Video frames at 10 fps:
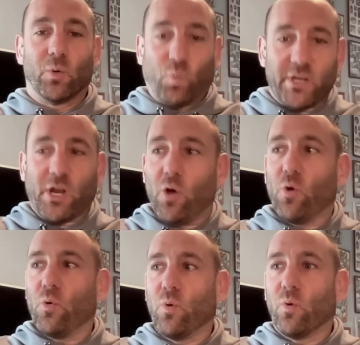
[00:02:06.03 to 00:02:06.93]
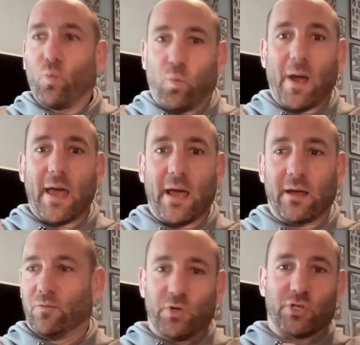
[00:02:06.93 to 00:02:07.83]
We know
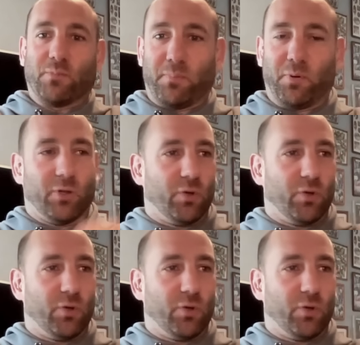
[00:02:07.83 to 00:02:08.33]
where we should be putting